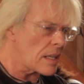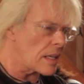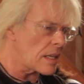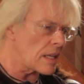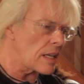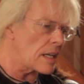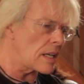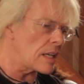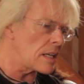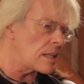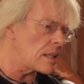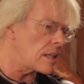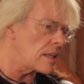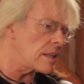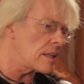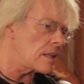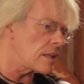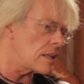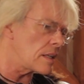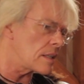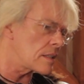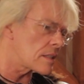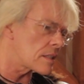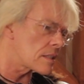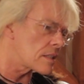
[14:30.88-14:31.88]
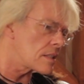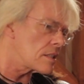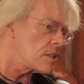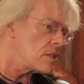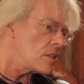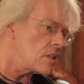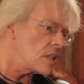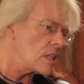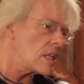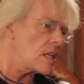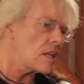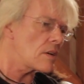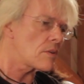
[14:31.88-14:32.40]
It's the
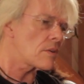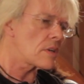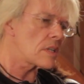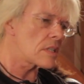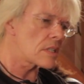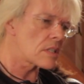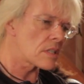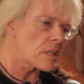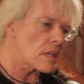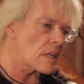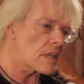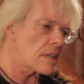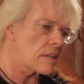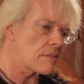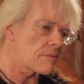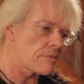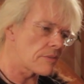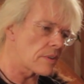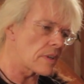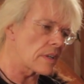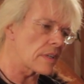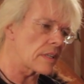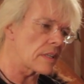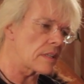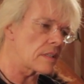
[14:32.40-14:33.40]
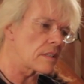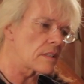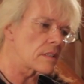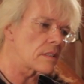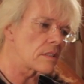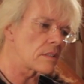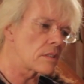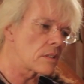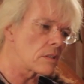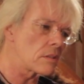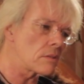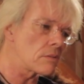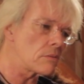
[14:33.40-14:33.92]
nearest I find
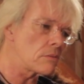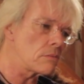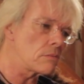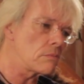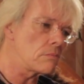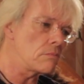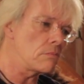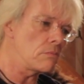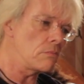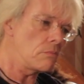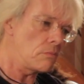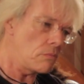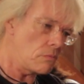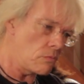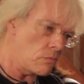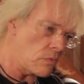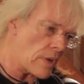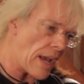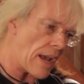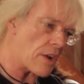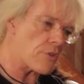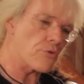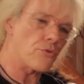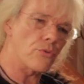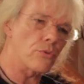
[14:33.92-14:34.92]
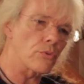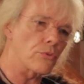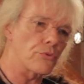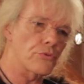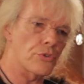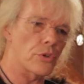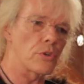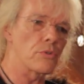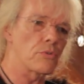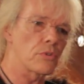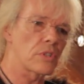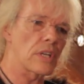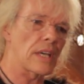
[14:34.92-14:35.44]
to natural
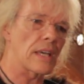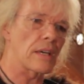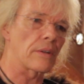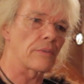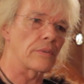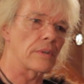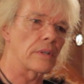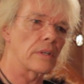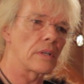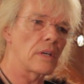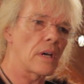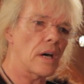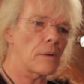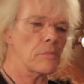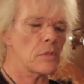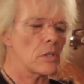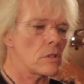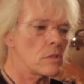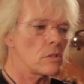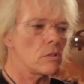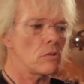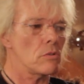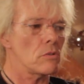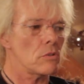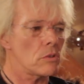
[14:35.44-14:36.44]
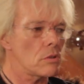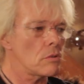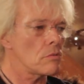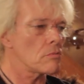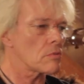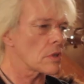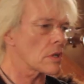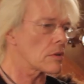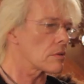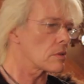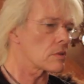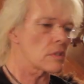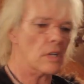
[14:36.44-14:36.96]
true sound. I mean, you
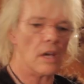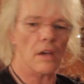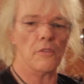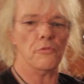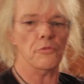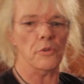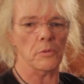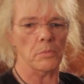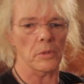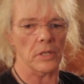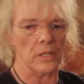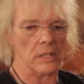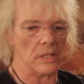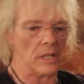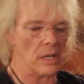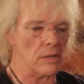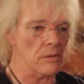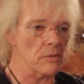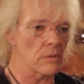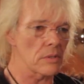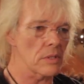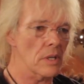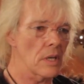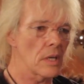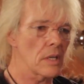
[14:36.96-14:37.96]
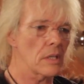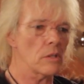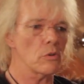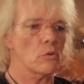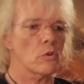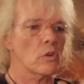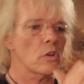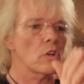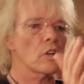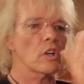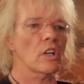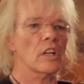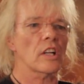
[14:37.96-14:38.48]
know, everybody knows. You
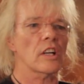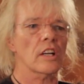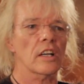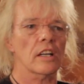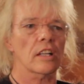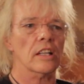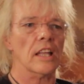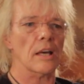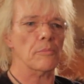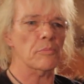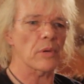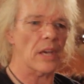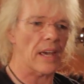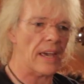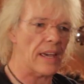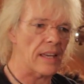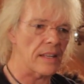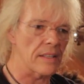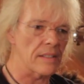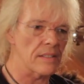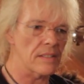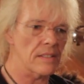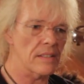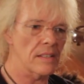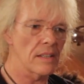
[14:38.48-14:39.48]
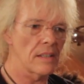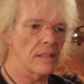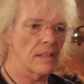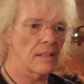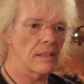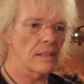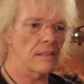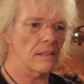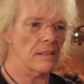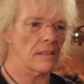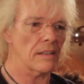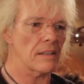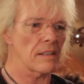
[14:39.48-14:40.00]
clap your hands,
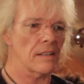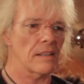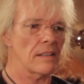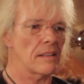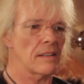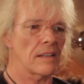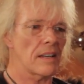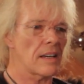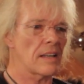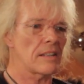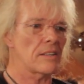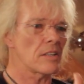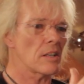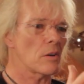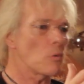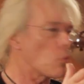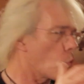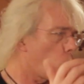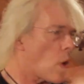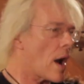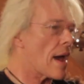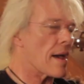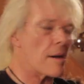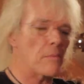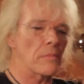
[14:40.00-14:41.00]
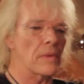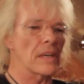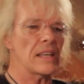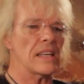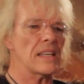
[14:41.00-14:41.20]
and wham!